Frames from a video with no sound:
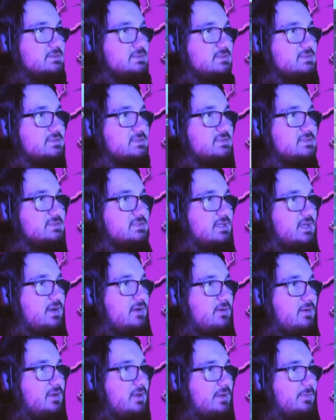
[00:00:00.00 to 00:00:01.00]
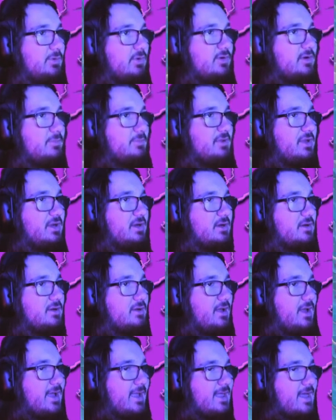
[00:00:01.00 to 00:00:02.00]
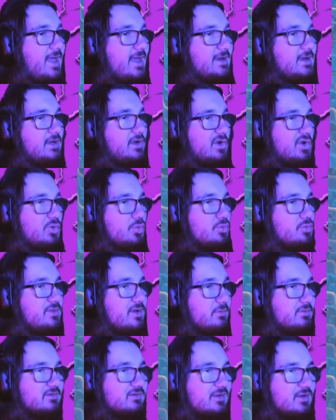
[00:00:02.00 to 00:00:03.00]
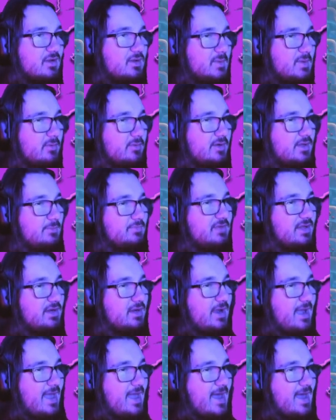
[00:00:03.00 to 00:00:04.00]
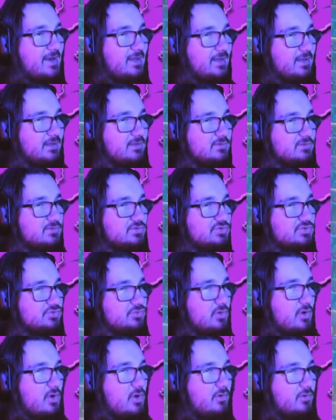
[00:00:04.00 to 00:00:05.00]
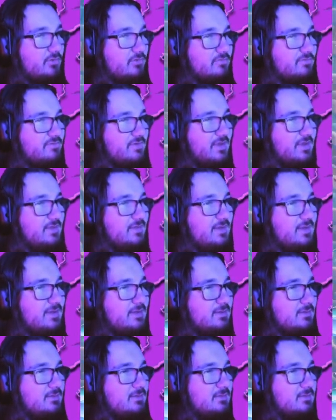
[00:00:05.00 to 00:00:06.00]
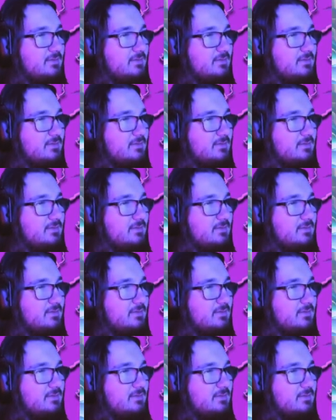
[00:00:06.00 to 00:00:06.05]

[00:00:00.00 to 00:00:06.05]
This is scary. I'm going up here. I kind of knew there was going to be one up there. I had a strong feeling.